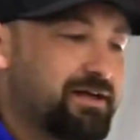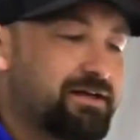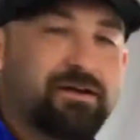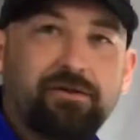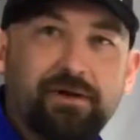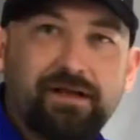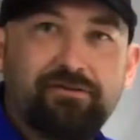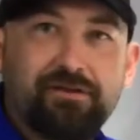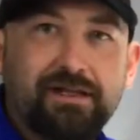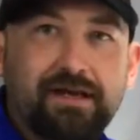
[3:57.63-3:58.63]
you're gonna want to
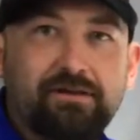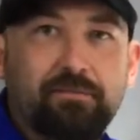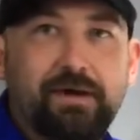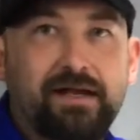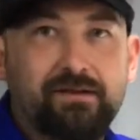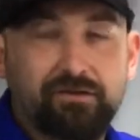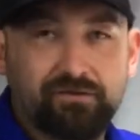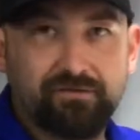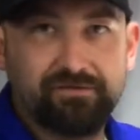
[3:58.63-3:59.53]
drill out your pilot holes